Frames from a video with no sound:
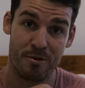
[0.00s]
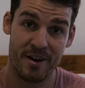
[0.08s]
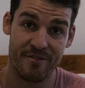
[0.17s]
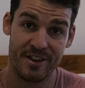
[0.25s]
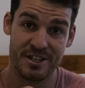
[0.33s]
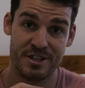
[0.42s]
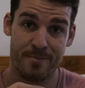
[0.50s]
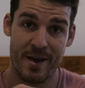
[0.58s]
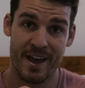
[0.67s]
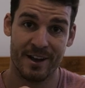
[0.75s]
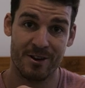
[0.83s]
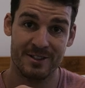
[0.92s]
previous
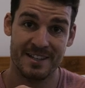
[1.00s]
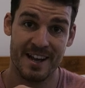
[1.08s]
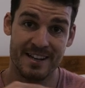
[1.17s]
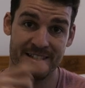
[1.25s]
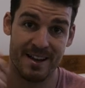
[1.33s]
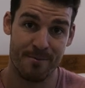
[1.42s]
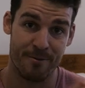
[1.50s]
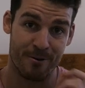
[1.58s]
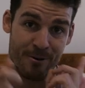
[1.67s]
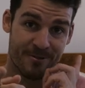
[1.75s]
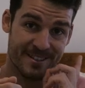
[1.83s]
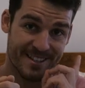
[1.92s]
Japan content
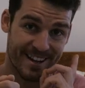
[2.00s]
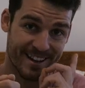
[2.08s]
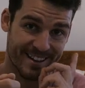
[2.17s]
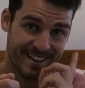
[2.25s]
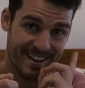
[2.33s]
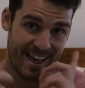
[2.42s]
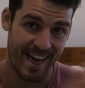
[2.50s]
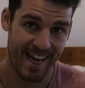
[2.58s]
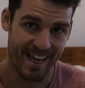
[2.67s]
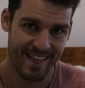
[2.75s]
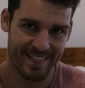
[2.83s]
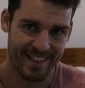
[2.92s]
before visiting.
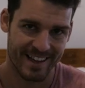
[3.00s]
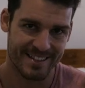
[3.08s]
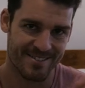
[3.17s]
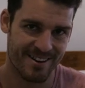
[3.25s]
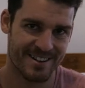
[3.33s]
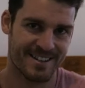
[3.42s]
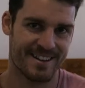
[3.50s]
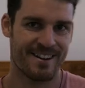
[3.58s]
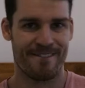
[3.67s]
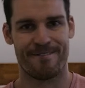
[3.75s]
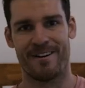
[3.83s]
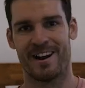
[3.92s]
Thanks for watching,
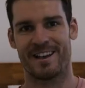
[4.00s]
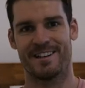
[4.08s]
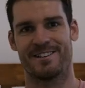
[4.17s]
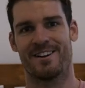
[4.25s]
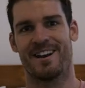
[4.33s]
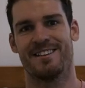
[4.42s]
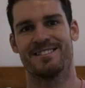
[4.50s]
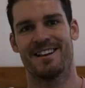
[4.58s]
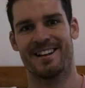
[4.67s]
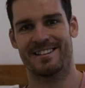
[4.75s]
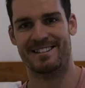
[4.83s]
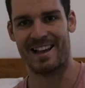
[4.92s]
follow your dreams,
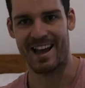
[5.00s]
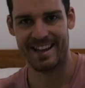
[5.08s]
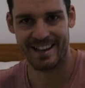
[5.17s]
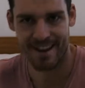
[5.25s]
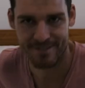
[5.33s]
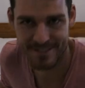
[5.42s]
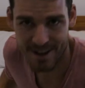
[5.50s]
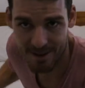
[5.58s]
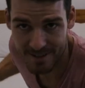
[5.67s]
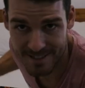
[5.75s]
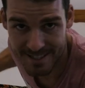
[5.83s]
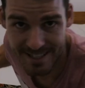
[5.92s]
and escape your comfort zone.
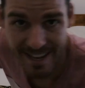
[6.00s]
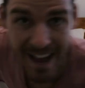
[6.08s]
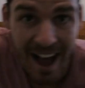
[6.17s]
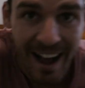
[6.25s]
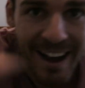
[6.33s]
See ya!